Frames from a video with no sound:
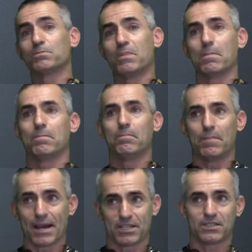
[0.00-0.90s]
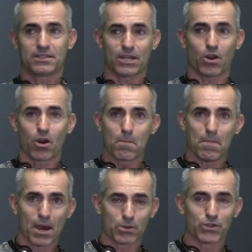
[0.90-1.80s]
but mice that are
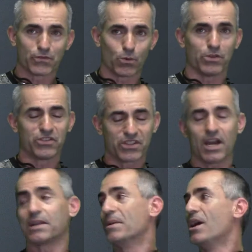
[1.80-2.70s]
models for the study.